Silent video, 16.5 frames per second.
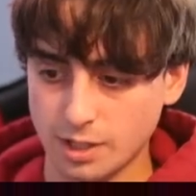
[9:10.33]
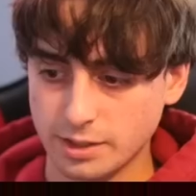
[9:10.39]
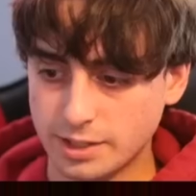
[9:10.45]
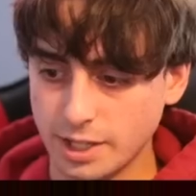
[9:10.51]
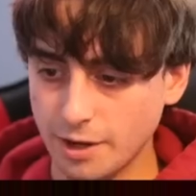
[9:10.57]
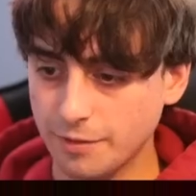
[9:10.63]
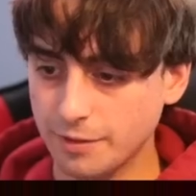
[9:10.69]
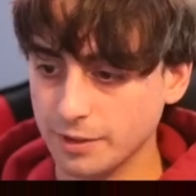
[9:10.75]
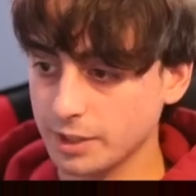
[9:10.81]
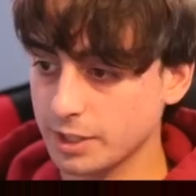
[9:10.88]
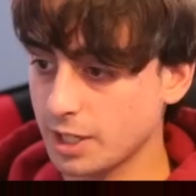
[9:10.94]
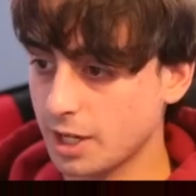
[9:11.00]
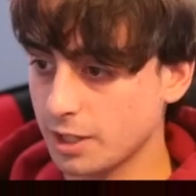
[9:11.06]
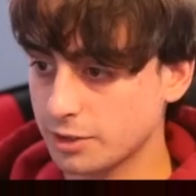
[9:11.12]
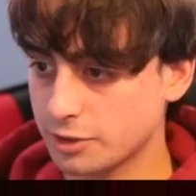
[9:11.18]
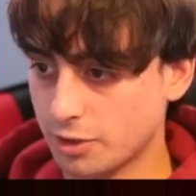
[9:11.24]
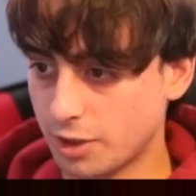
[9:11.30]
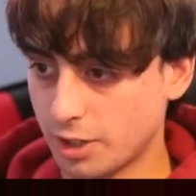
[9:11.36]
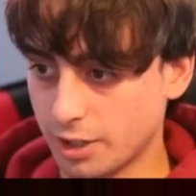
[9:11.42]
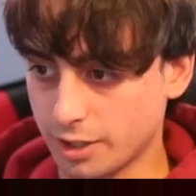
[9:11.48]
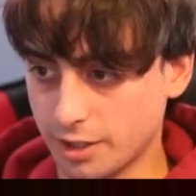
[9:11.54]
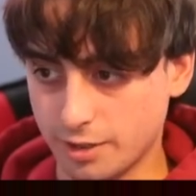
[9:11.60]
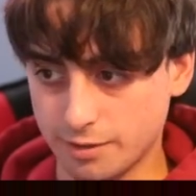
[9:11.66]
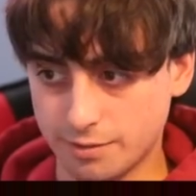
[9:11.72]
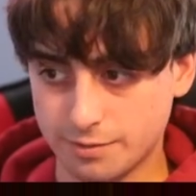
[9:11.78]
Definitely not strong
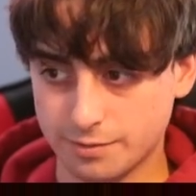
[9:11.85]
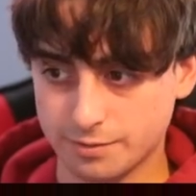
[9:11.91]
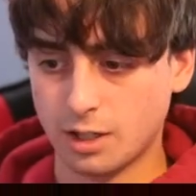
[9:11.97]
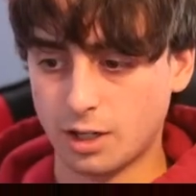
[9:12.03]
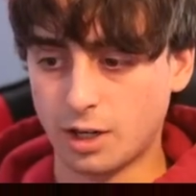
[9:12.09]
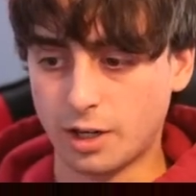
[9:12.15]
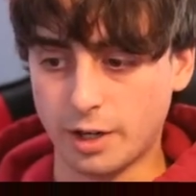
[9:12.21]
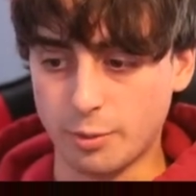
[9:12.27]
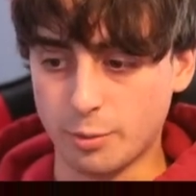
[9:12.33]
enough. All right,